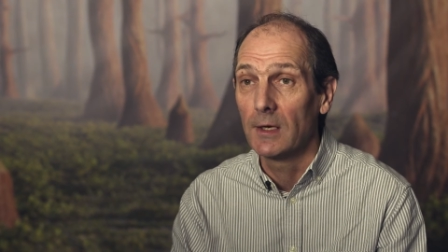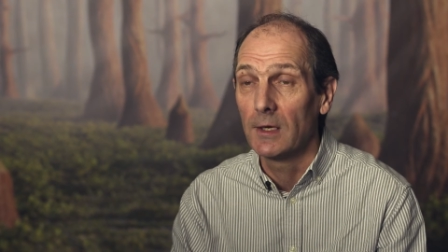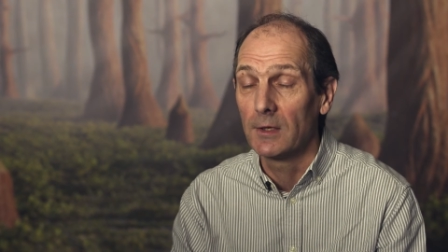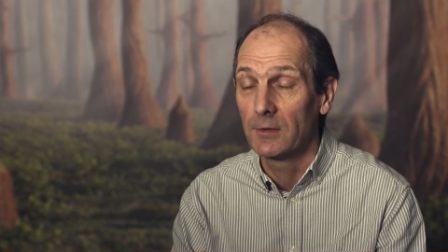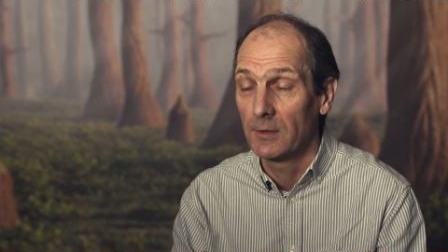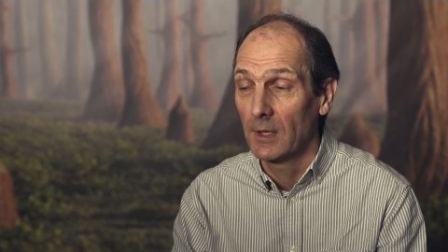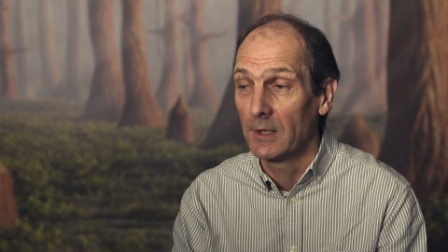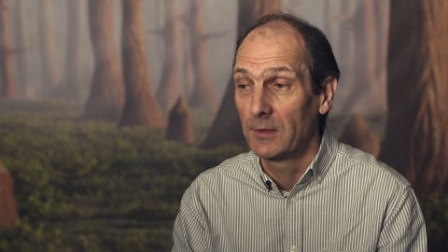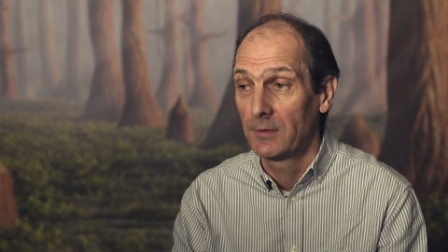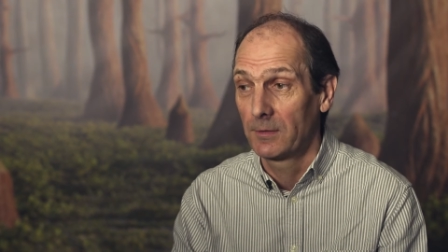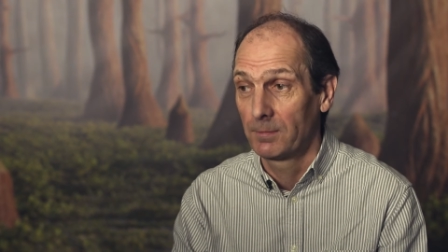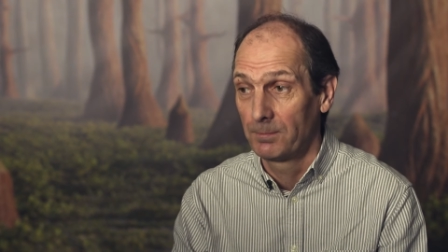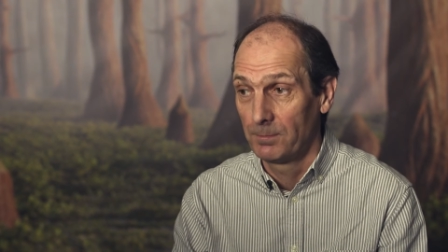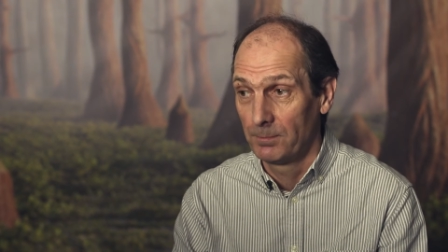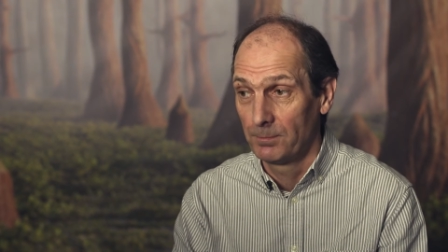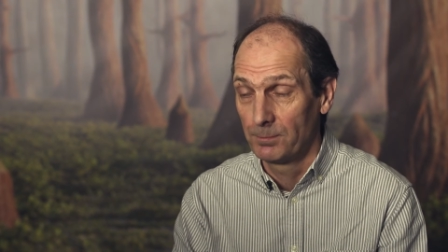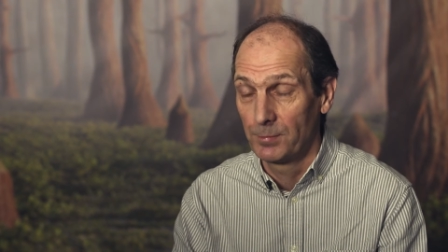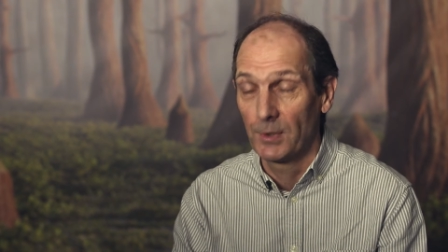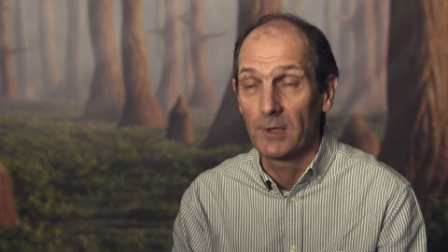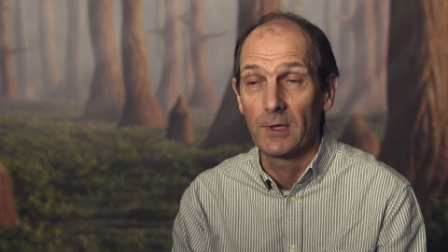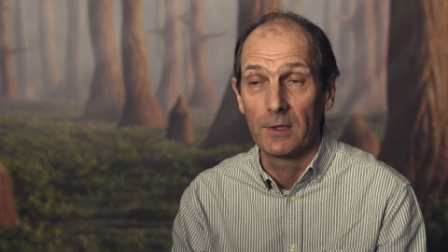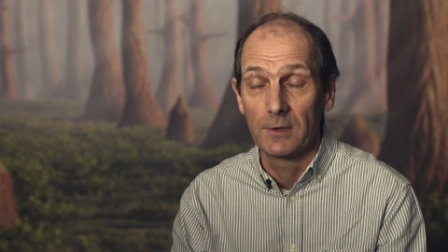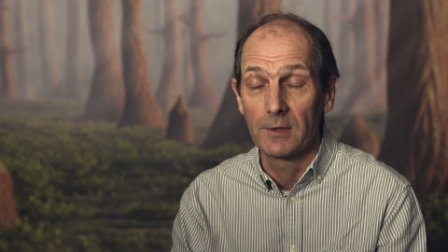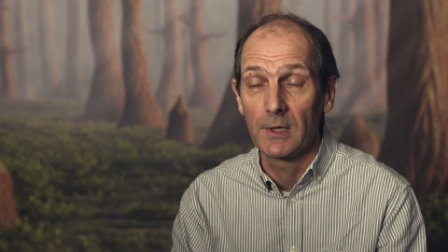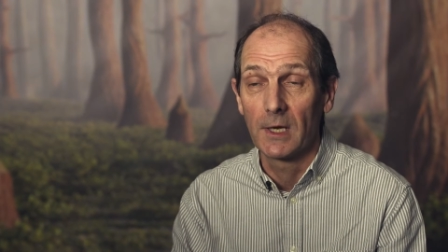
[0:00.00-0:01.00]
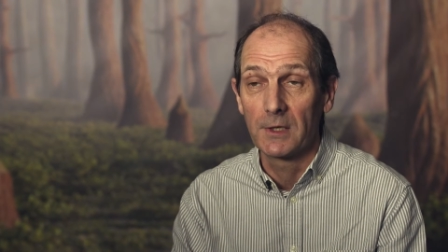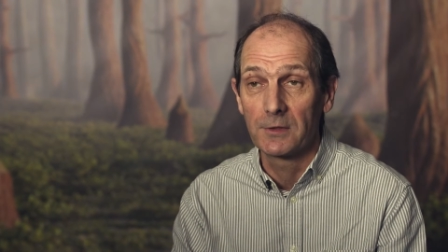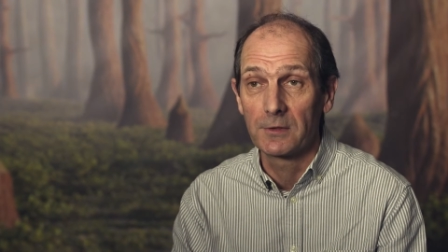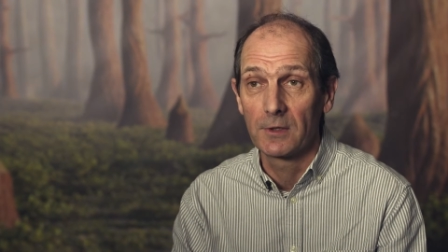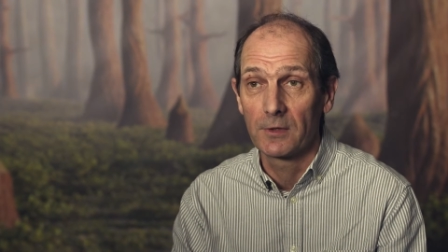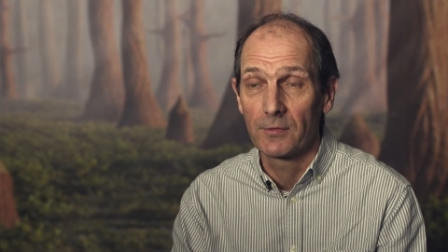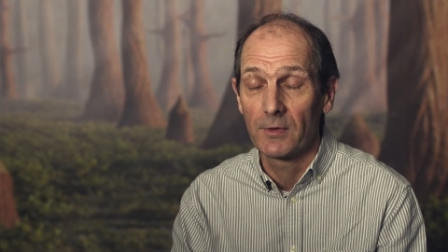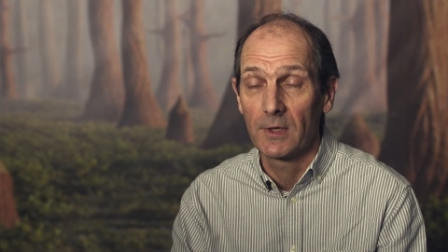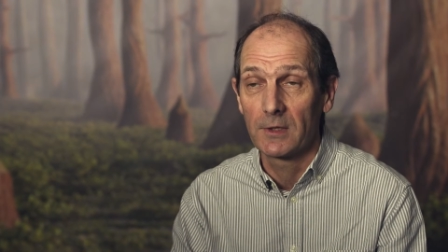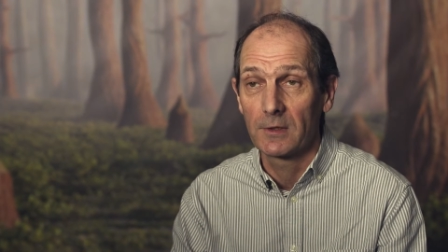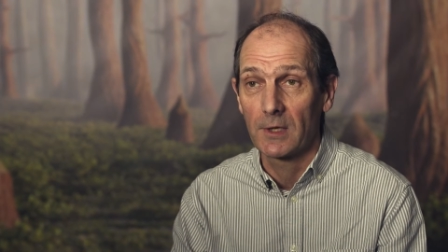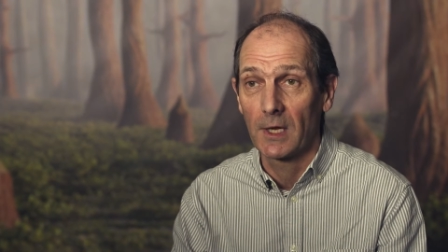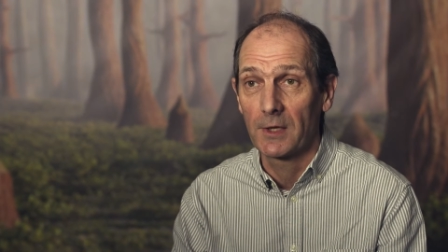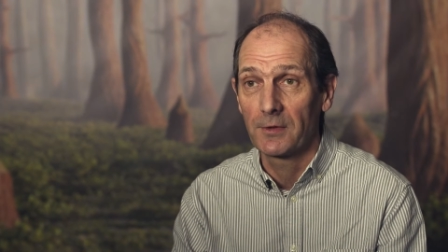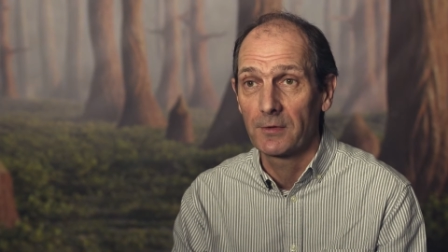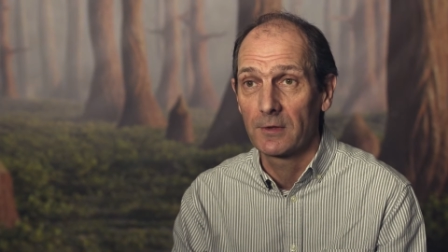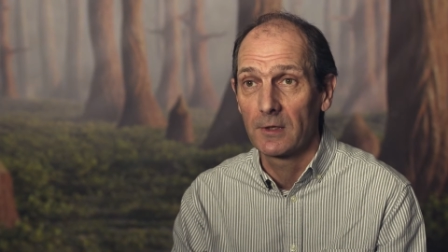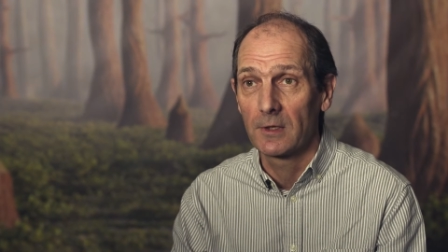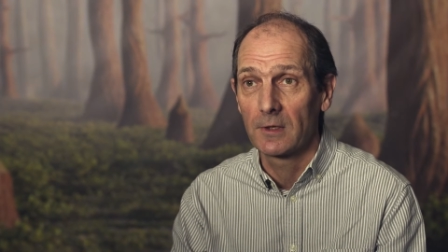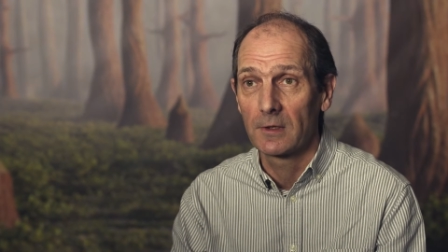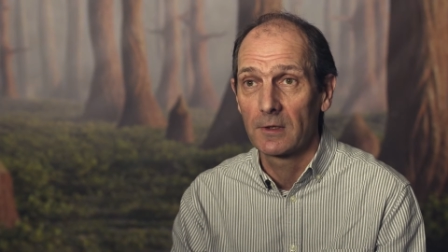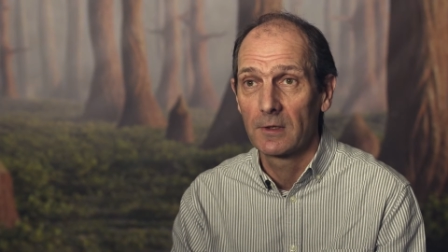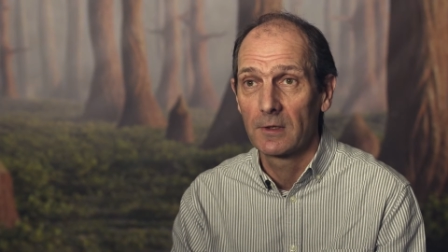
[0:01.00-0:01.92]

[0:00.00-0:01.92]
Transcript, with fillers: It, it's brilliant, actually. It's fantastic.